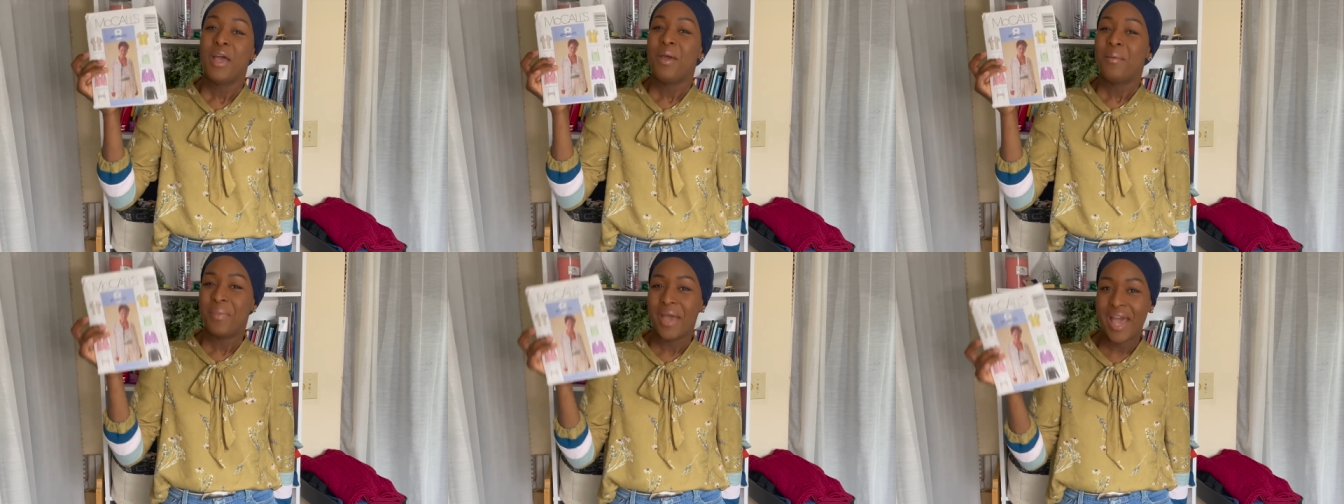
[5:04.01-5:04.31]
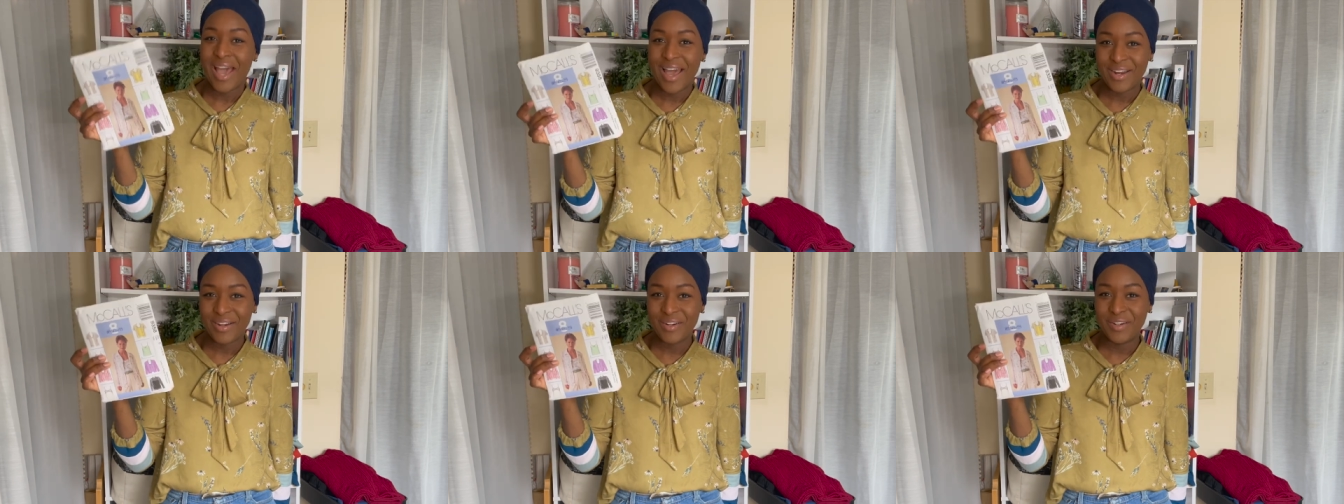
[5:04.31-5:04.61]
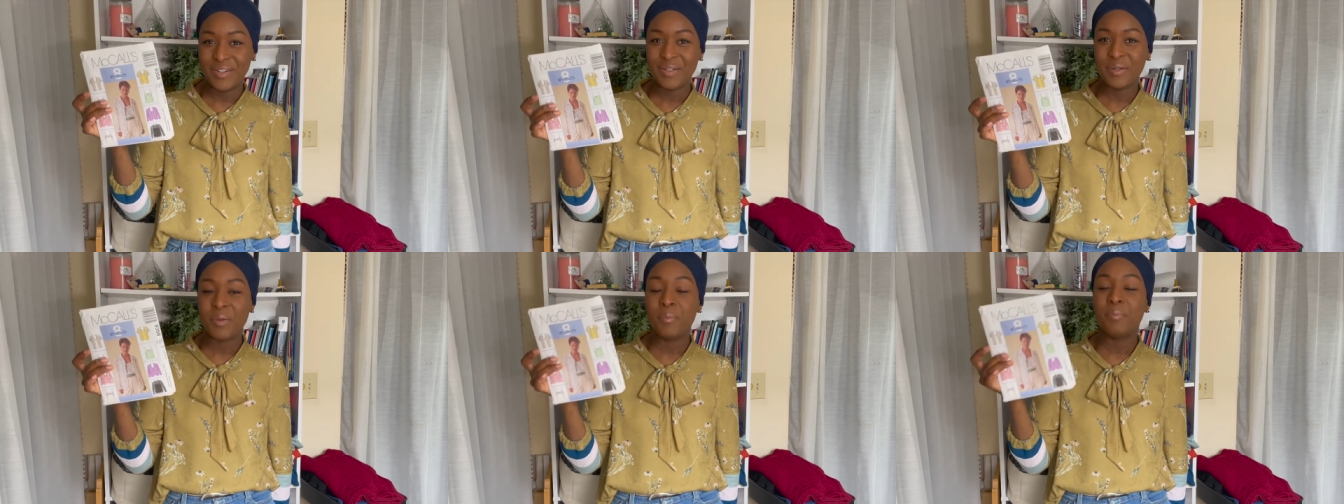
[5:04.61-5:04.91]

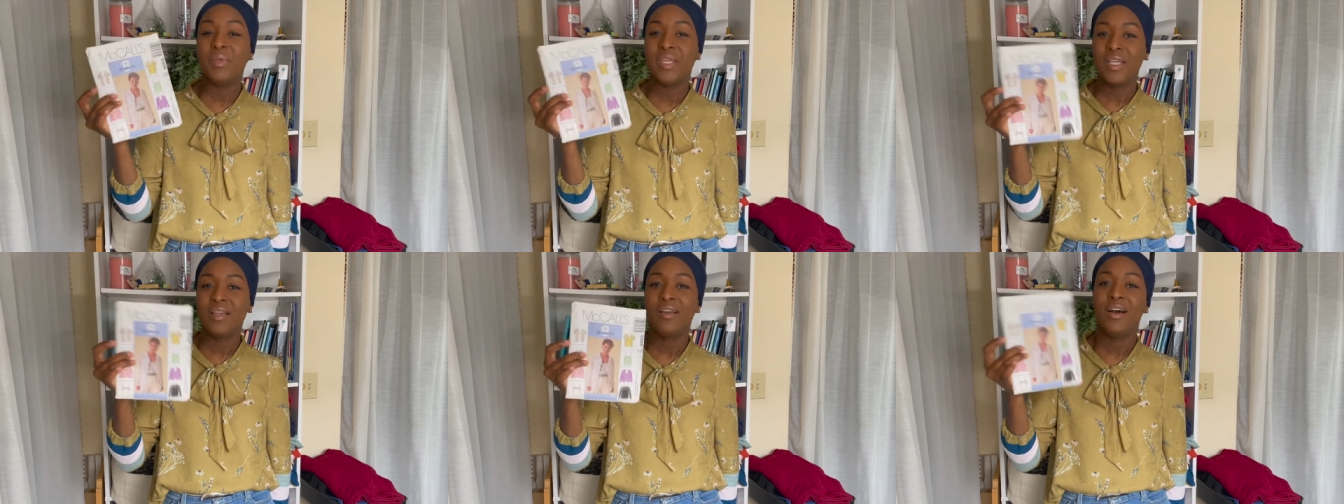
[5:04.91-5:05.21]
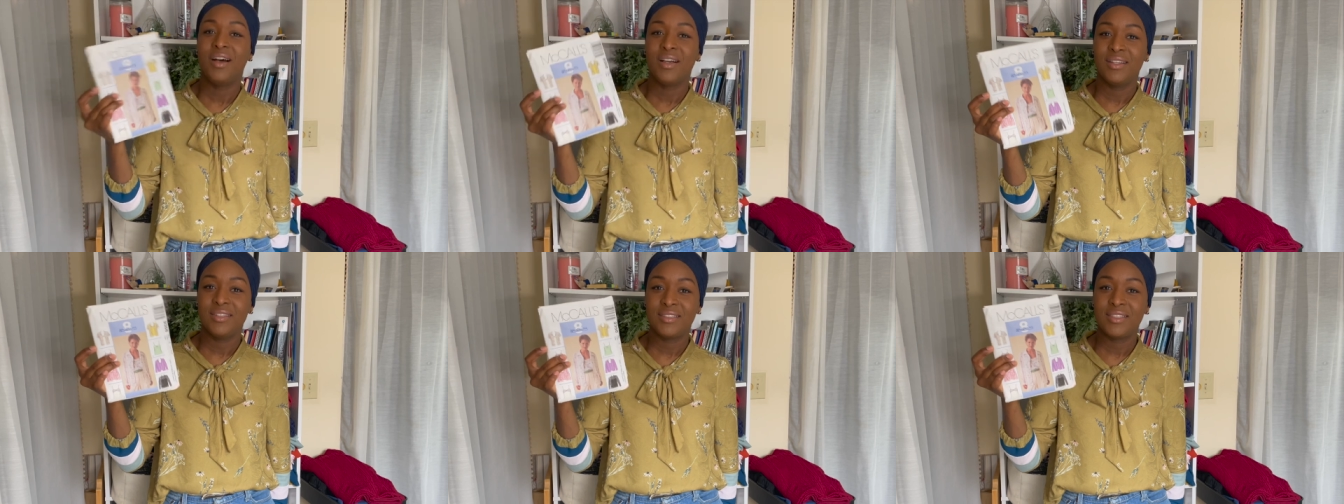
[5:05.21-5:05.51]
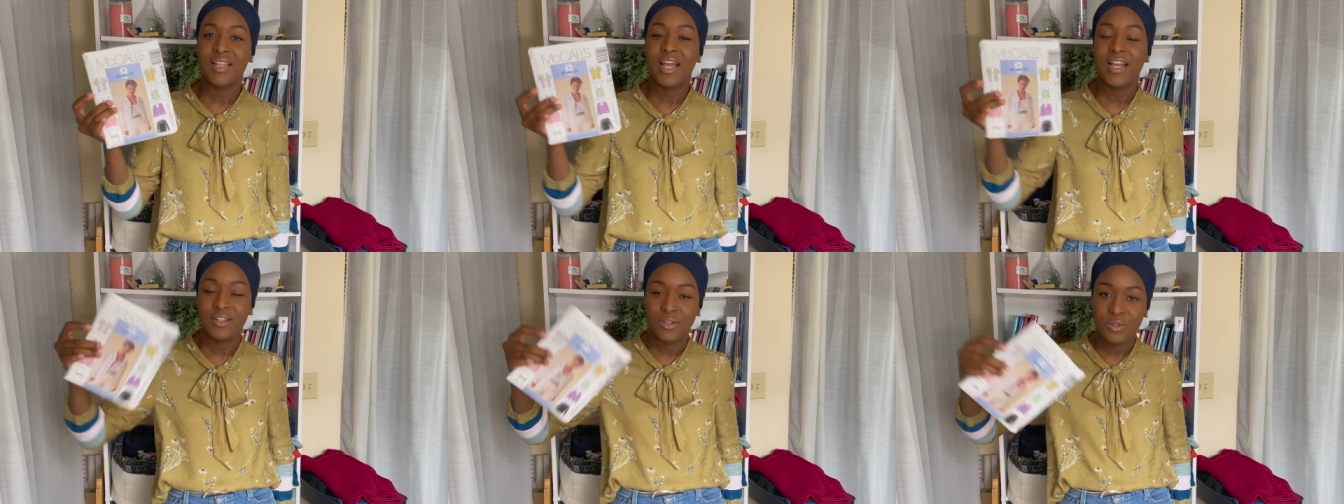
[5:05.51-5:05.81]
pattern because
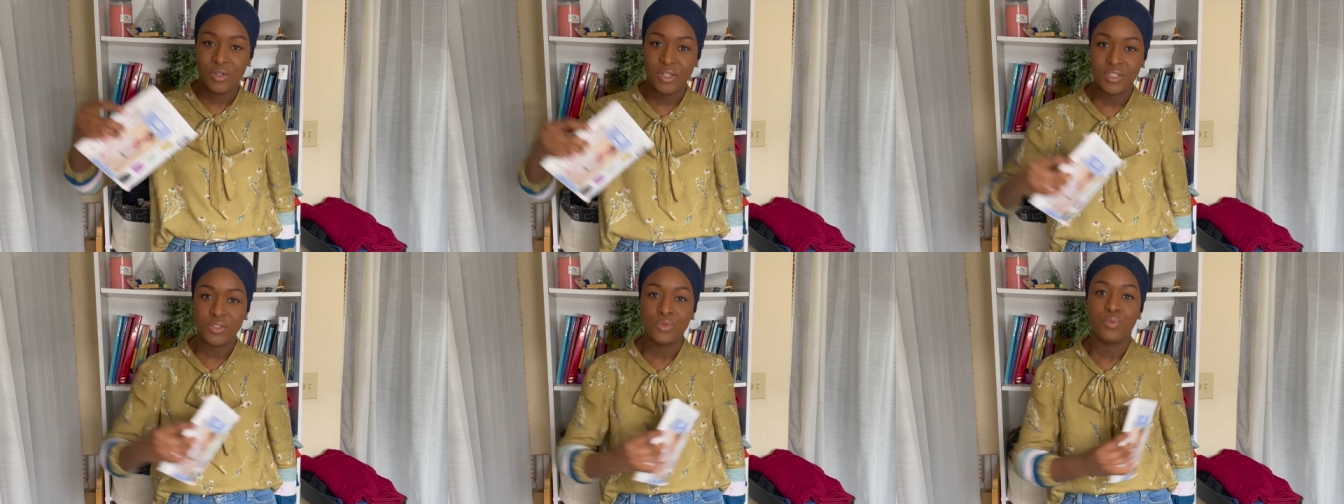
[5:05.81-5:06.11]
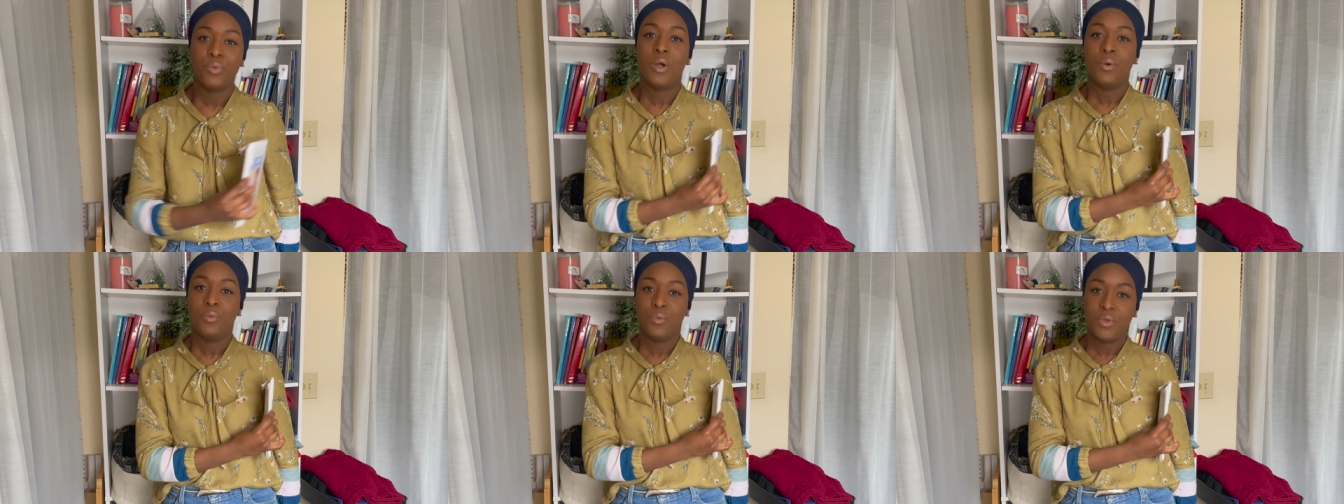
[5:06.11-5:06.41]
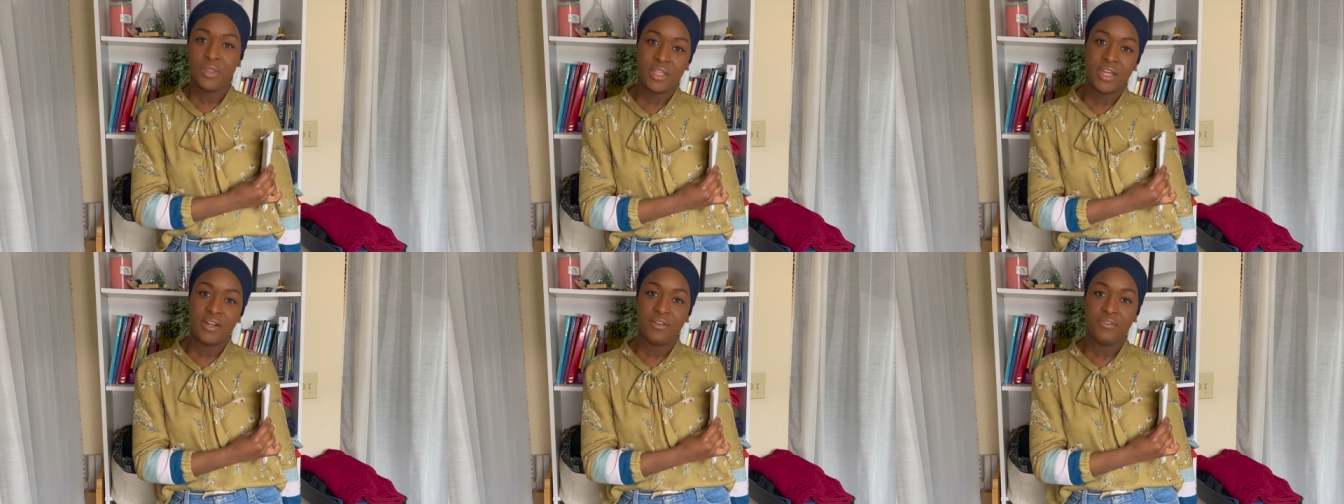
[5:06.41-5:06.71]
that is what
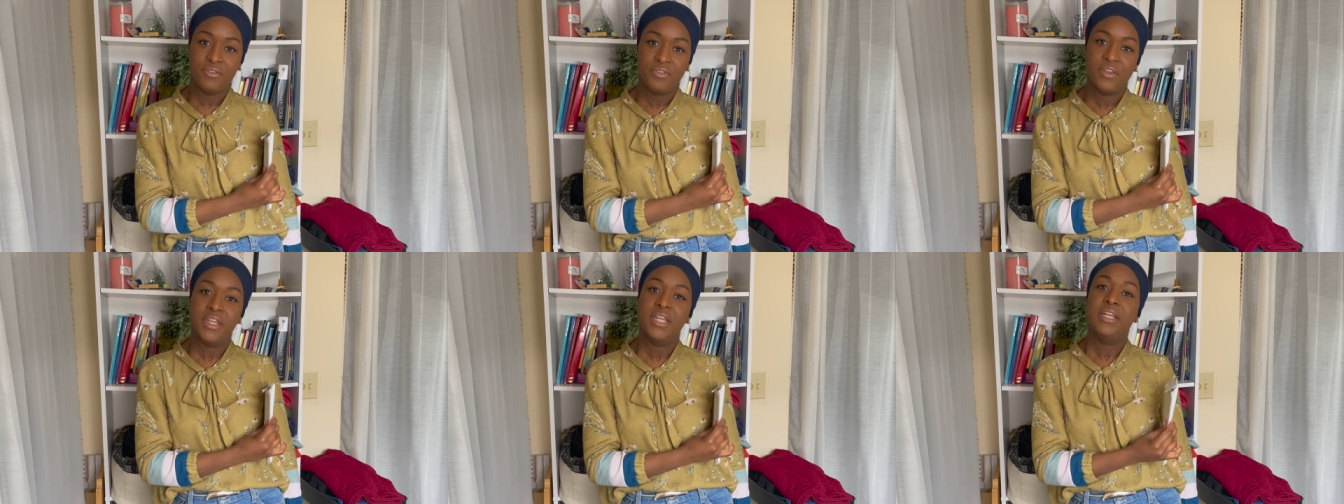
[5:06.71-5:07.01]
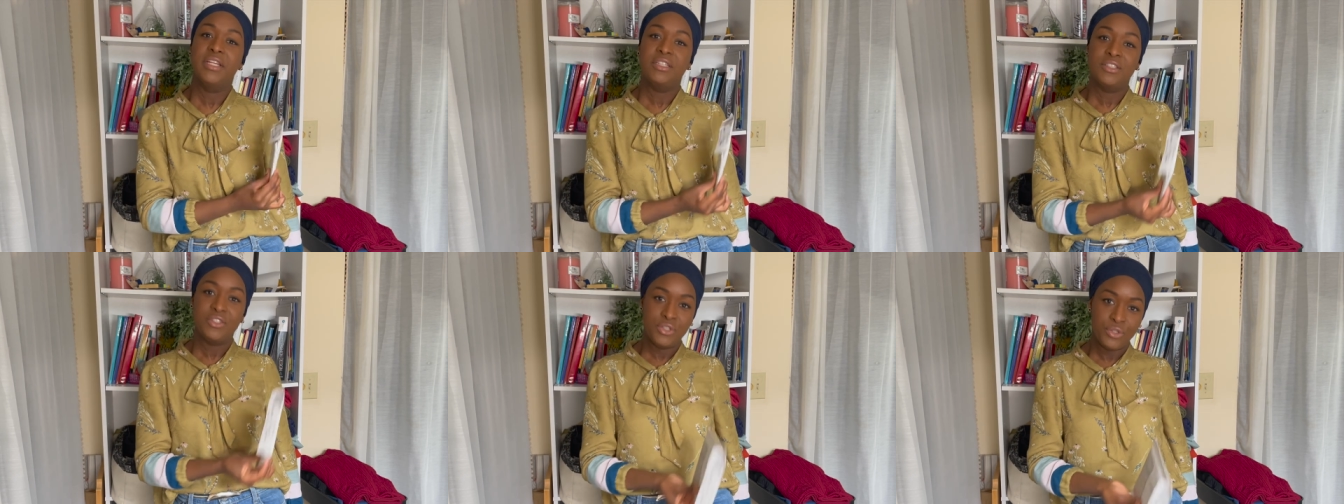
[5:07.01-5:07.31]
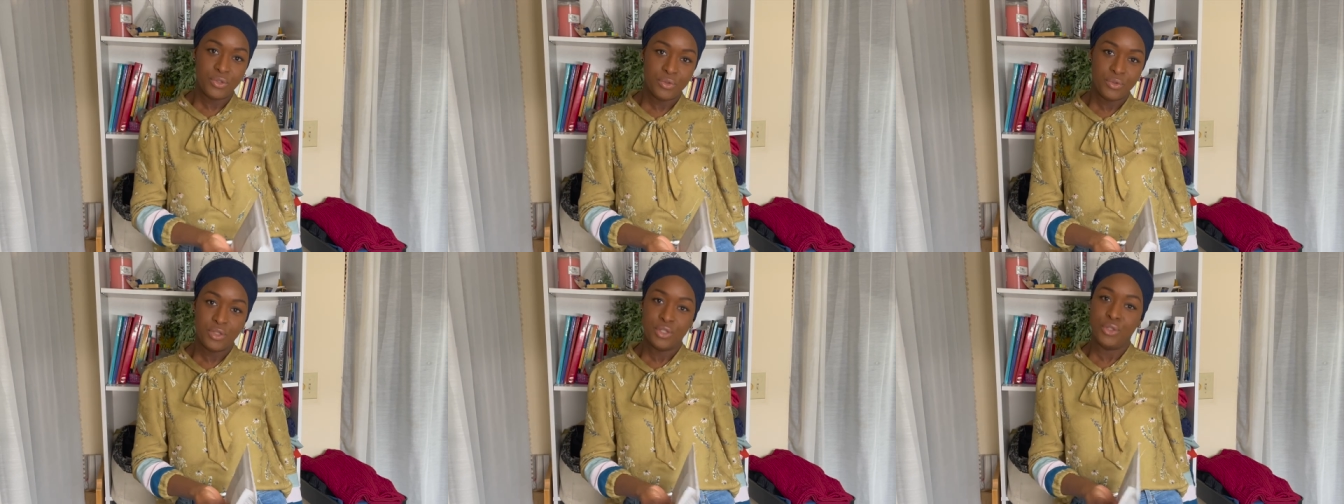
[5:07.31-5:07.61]
would then fit
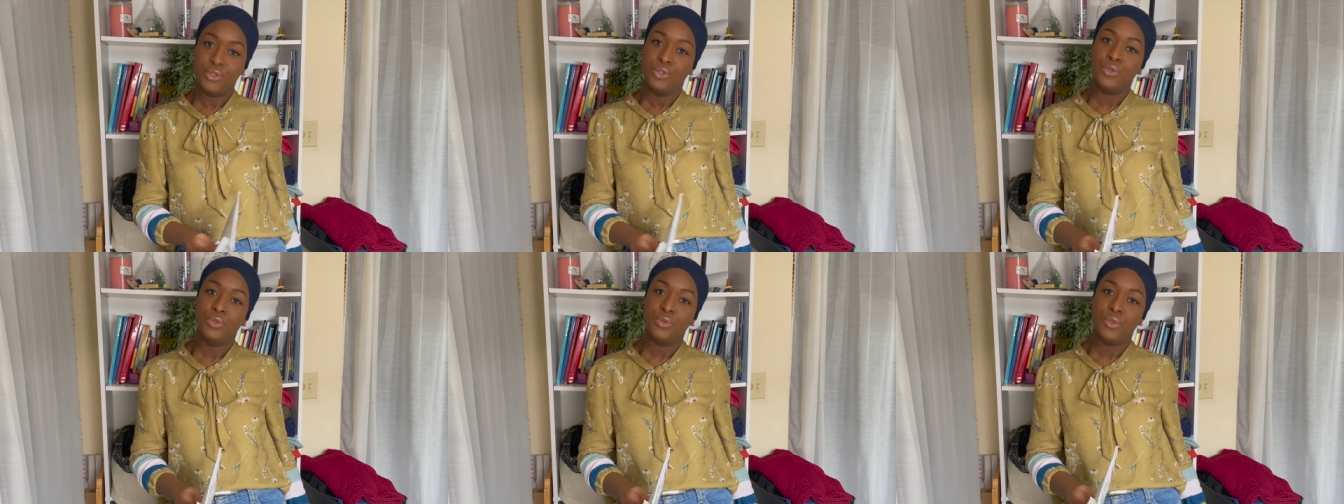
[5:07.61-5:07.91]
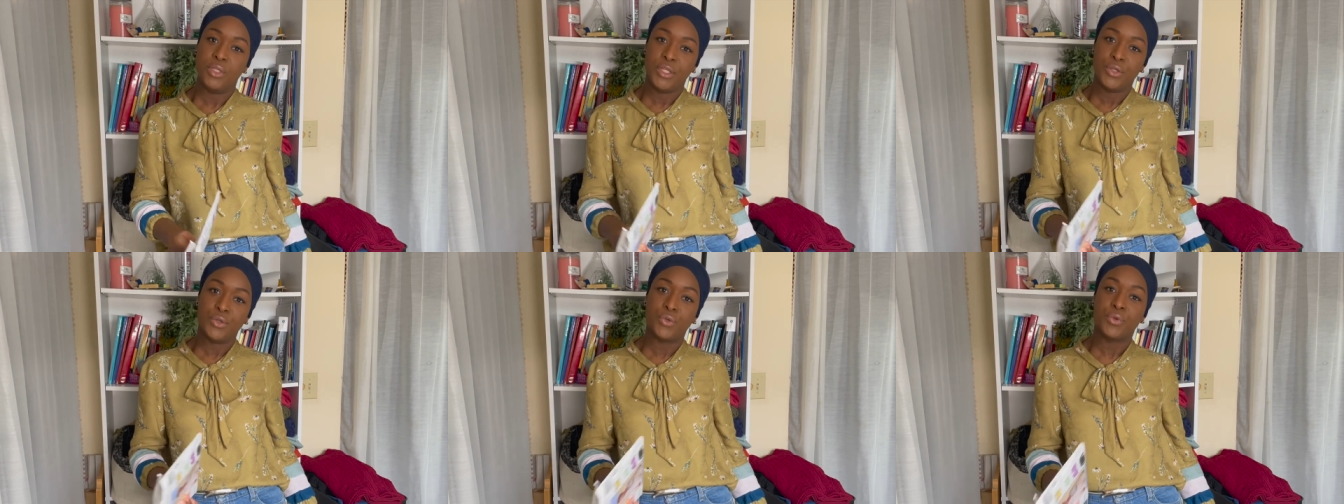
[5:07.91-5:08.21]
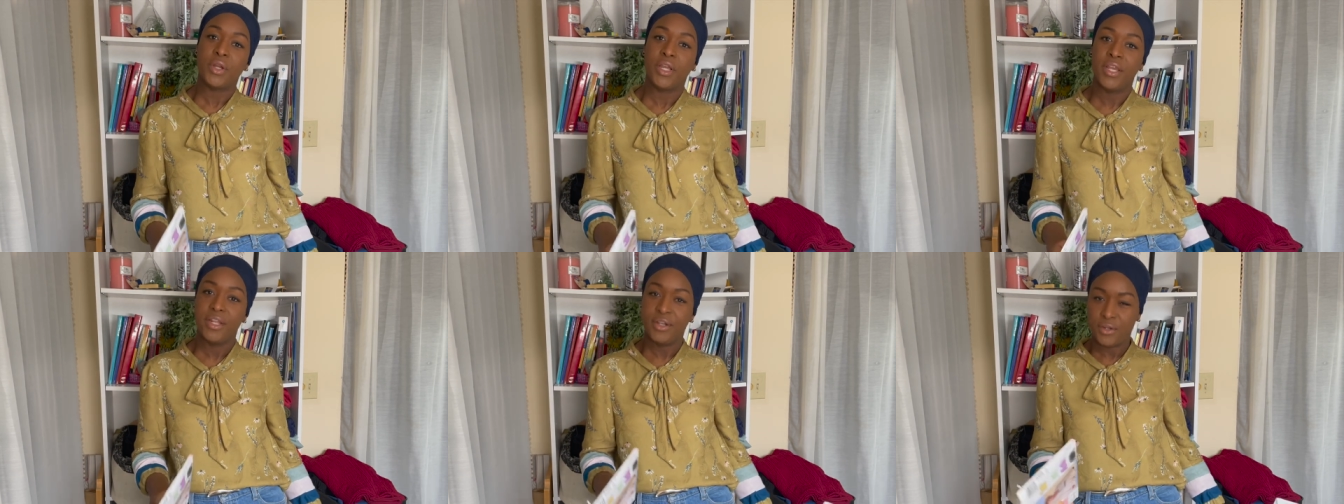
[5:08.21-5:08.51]
into the newly
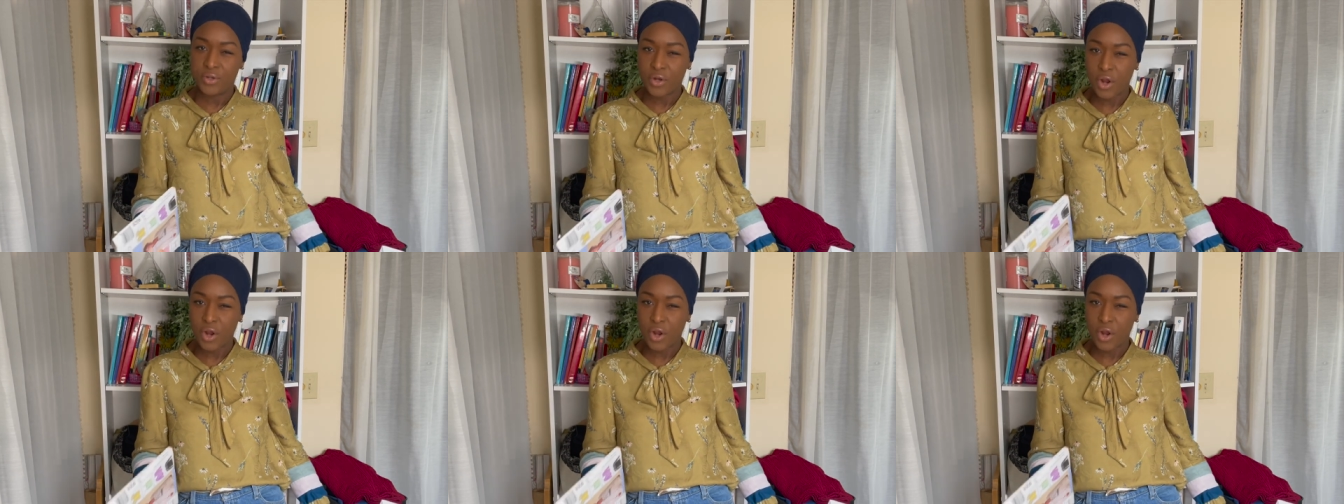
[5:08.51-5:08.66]
created